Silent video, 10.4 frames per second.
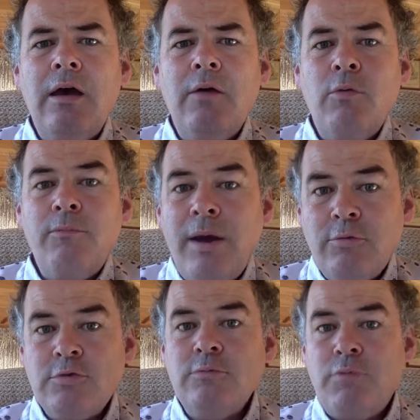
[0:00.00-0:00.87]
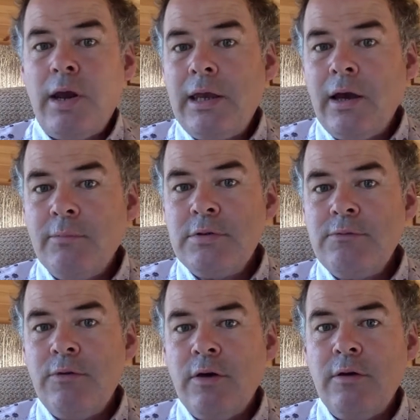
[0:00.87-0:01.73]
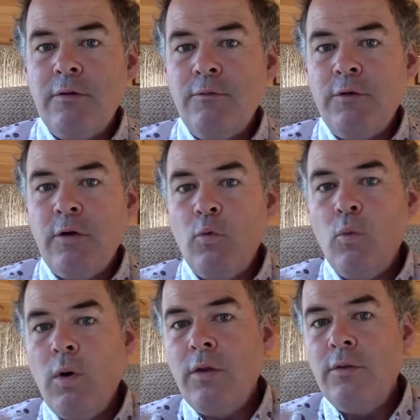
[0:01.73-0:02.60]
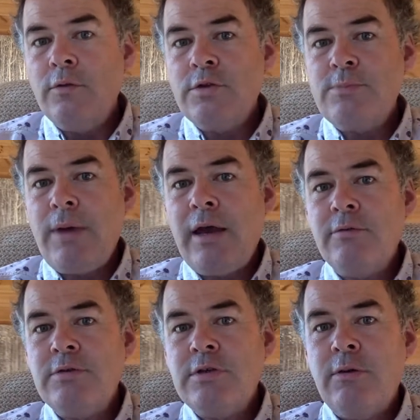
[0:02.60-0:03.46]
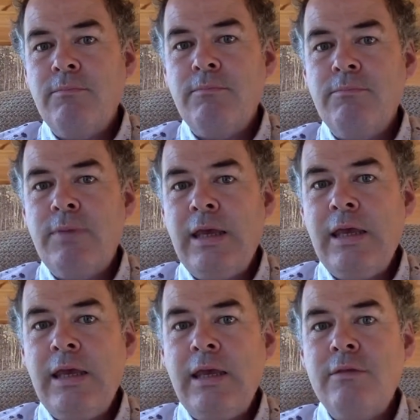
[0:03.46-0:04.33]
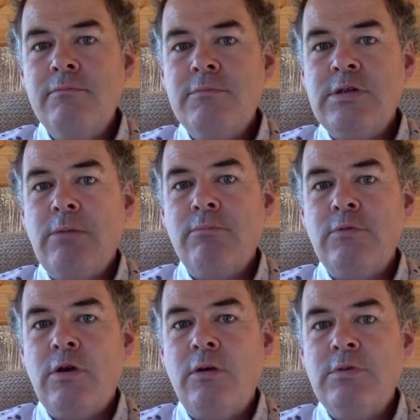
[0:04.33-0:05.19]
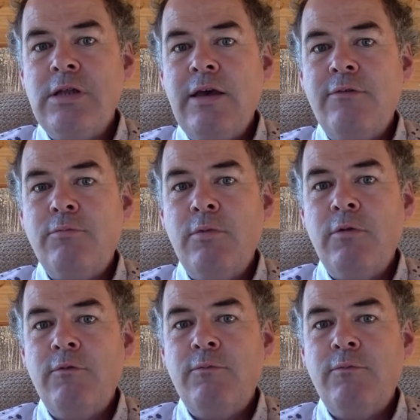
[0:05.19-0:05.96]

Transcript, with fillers: with marital breakups, that one spouse can be sometimes left with